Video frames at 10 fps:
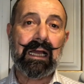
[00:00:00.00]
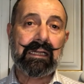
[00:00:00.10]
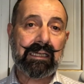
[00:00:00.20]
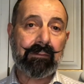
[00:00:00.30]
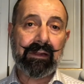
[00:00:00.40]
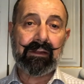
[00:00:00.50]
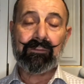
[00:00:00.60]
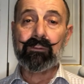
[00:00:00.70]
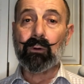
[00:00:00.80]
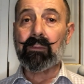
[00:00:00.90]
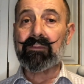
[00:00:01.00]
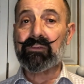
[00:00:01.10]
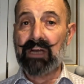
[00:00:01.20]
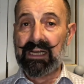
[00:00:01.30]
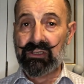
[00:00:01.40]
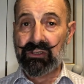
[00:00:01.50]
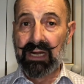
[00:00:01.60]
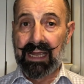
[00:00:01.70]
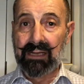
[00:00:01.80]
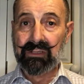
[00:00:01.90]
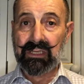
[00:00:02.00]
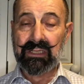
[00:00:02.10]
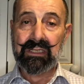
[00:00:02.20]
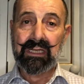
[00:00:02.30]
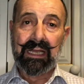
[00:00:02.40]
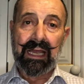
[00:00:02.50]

some other form of dress trousers,